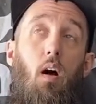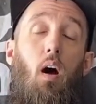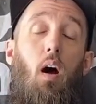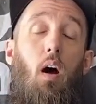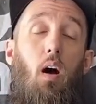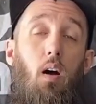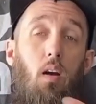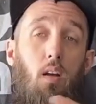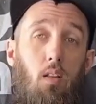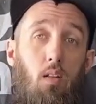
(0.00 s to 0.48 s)

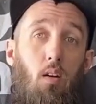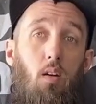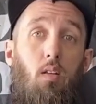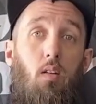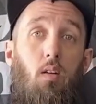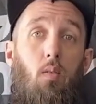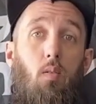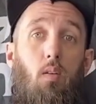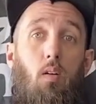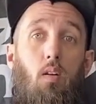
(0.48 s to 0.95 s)
I thought
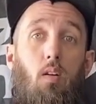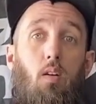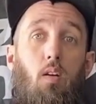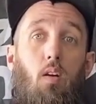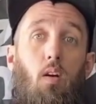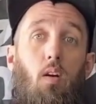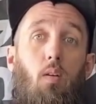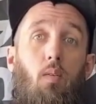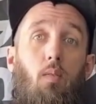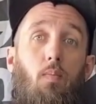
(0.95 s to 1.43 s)
they were going to
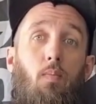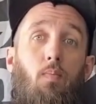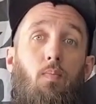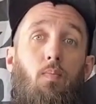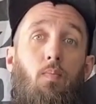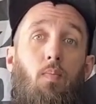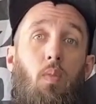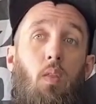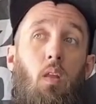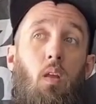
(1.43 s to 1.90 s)
go.
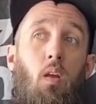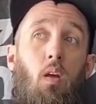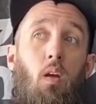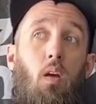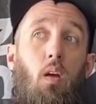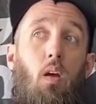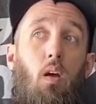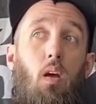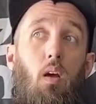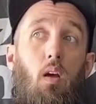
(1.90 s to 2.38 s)

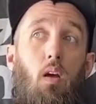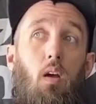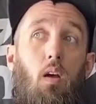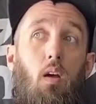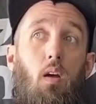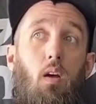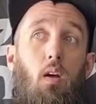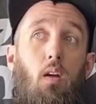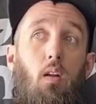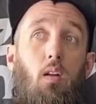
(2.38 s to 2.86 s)

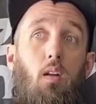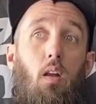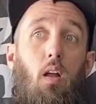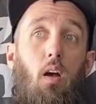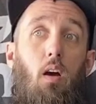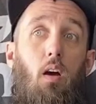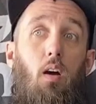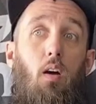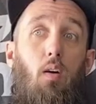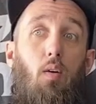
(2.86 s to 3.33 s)
And
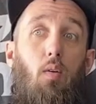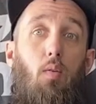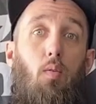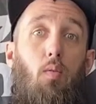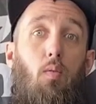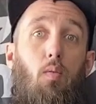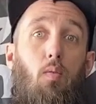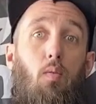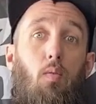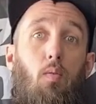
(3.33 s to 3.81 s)

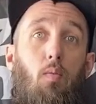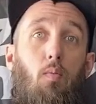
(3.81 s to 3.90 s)
now